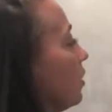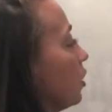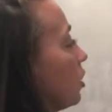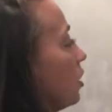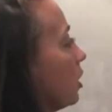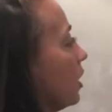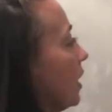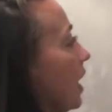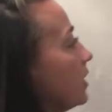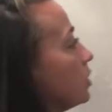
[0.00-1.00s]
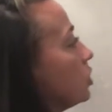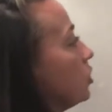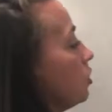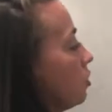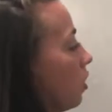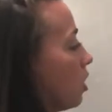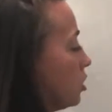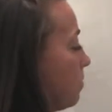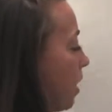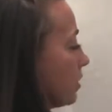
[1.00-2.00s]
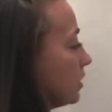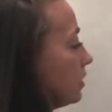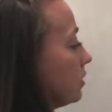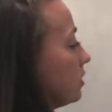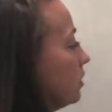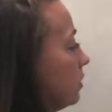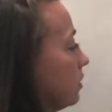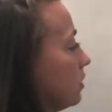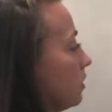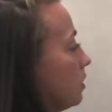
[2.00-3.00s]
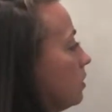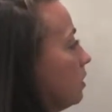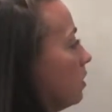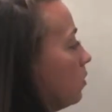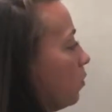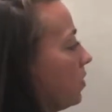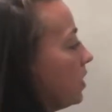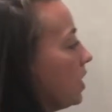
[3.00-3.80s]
that you're going to create 2 large boxes with an